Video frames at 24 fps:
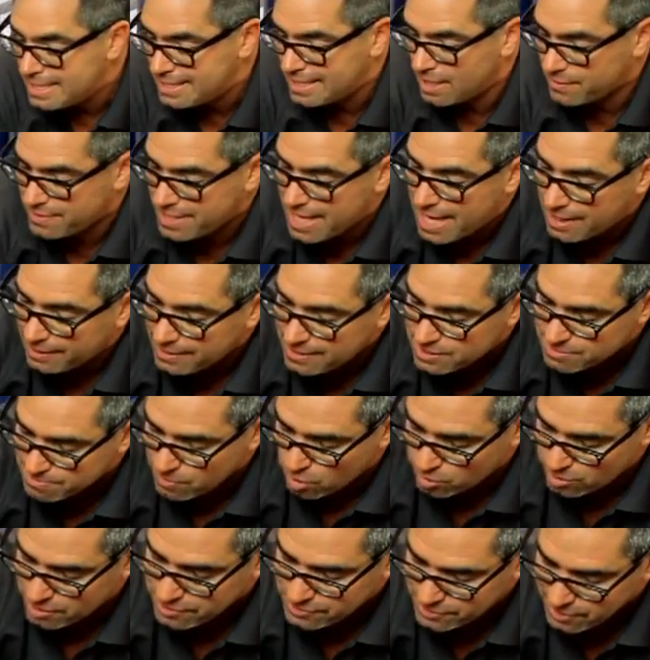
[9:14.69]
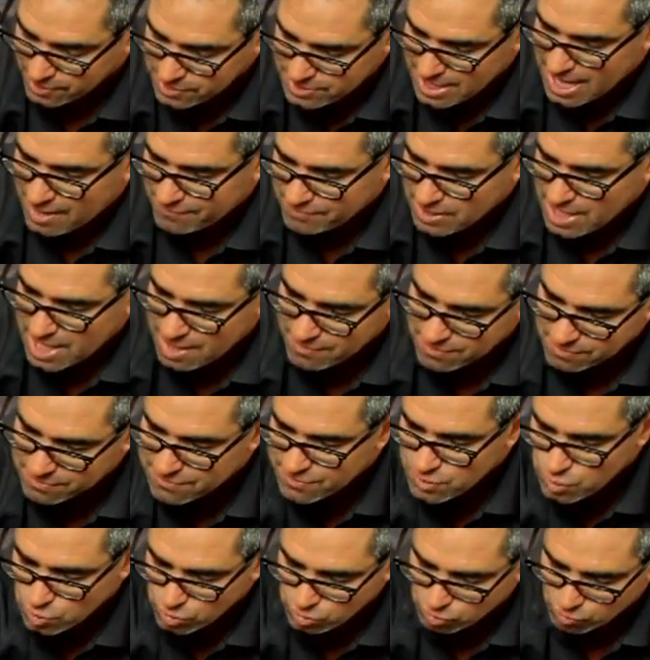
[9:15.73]
Now the LS motor does have to have a
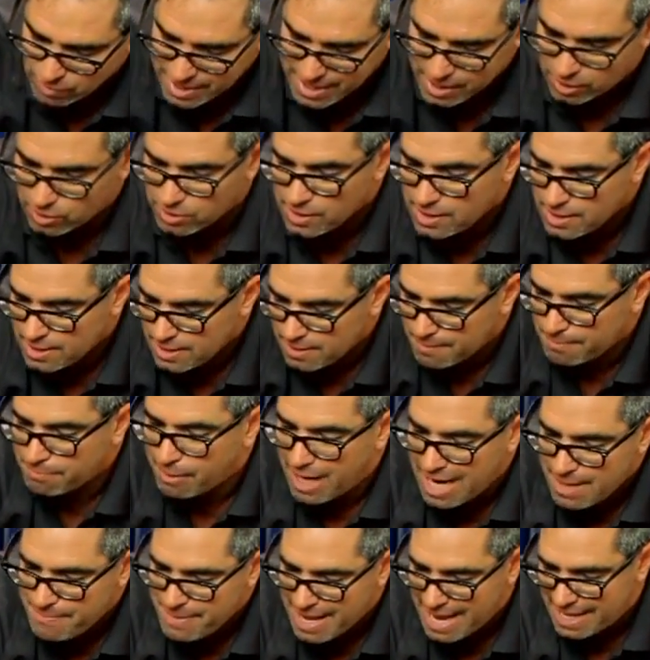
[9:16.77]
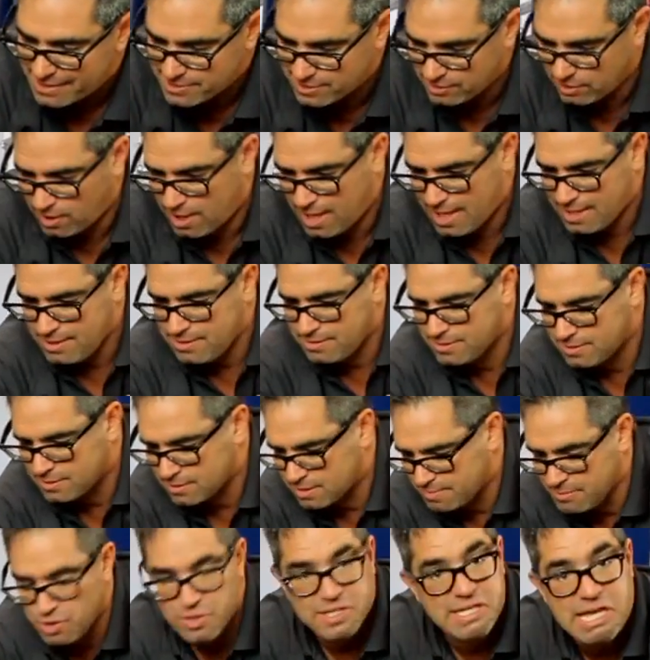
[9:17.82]
fuel rail bypass line, a
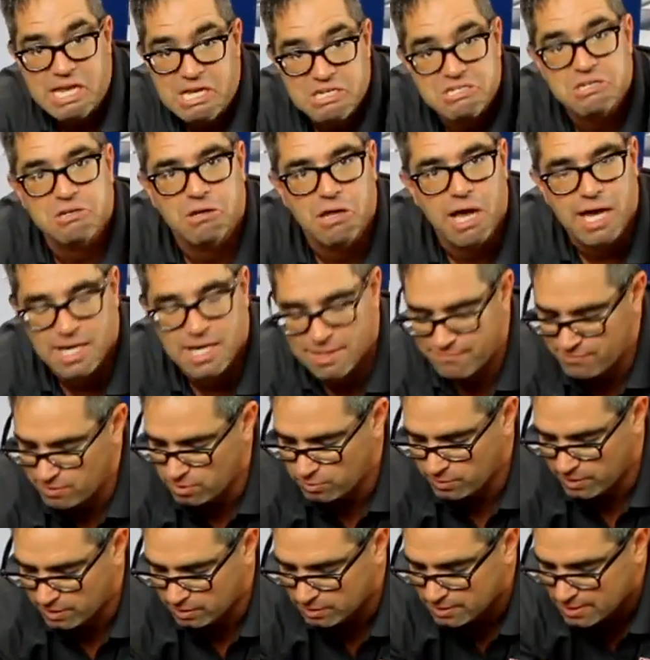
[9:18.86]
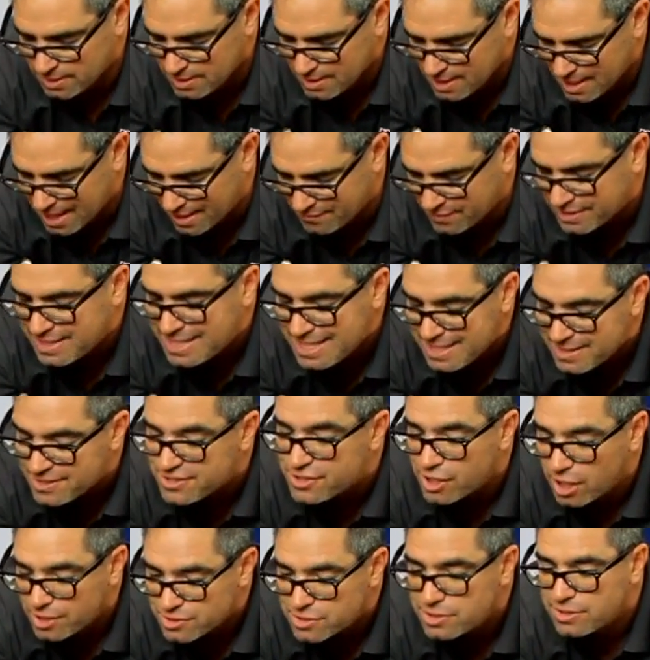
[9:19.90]
communication line if you will, and the kit
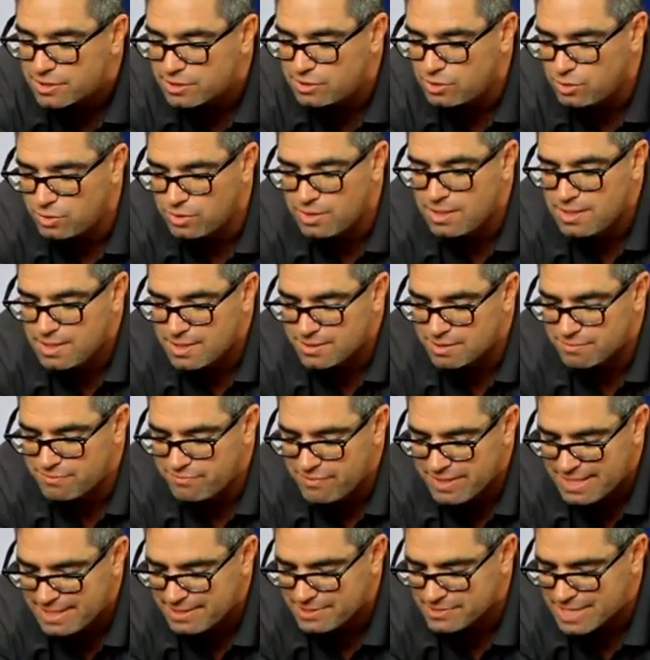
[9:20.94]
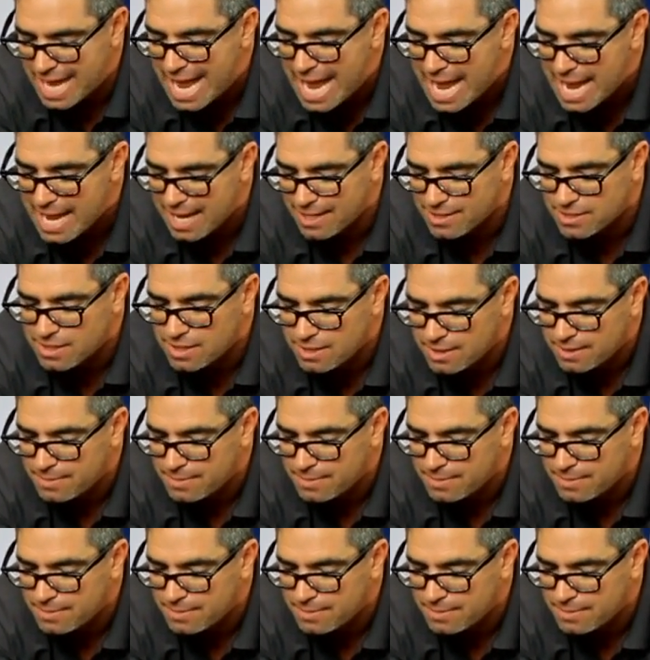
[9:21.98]
does include the fittings and